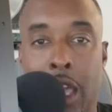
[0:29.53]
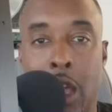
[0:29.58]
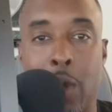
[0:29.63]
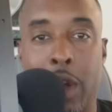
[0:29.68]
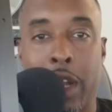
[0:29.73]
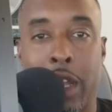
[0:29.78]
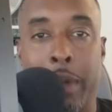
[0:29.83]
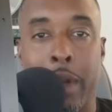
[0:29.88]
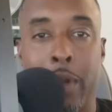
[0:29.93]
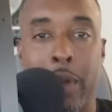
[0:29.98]

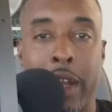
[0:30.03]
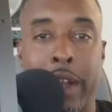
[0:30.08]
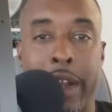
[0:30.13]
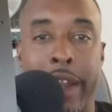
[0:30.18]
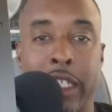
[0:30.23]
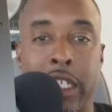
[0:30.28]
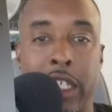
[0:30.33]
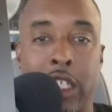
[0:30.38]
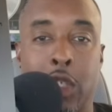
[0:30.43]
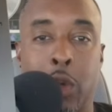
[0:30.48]
And welcome in, Raider
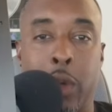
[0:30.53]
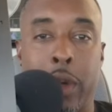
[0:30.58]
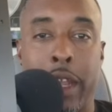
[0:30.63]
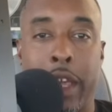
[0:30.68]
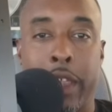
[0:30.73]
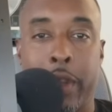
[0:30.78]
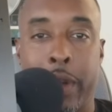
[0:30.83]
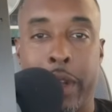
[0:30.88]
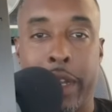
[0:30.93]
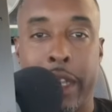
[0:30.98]
Nation, to
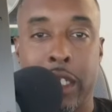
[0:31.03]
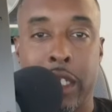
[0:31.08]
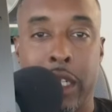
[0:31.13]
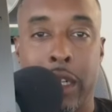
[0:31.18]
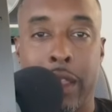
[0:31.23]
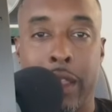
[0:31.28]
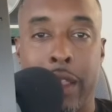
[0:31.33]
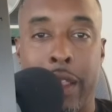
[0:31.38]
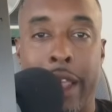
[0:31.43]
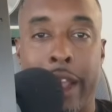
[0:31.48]
another
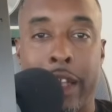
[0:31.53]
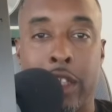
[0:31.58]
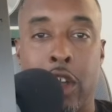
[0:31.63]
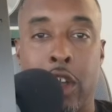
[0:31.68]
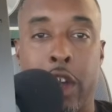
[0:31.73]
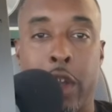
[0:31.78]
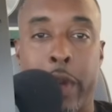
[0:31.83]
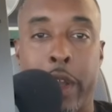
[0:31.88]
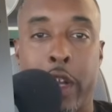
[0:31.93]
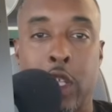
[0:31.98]
edition of the
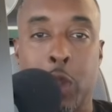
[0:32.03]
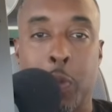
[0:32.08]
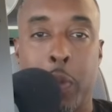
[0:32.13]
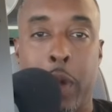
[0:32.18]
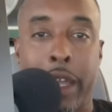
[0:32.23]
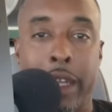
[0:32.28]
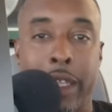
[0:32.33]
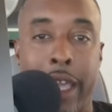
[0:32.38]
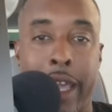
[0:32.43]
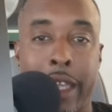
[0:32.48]
Locked On Raiders
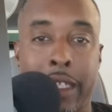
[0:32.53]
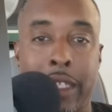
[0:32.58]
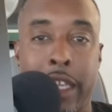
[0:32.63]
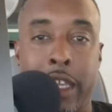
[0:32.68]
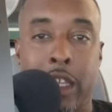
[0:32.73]
podcast.